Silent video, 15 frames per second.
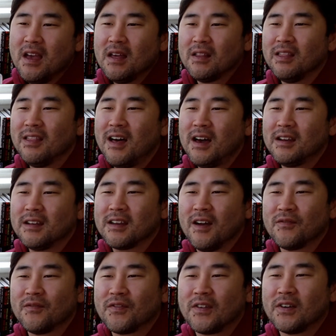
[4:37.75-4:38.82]
A lot of
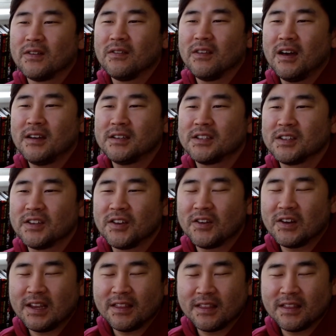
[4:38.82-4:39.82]
comfort, a lot of security.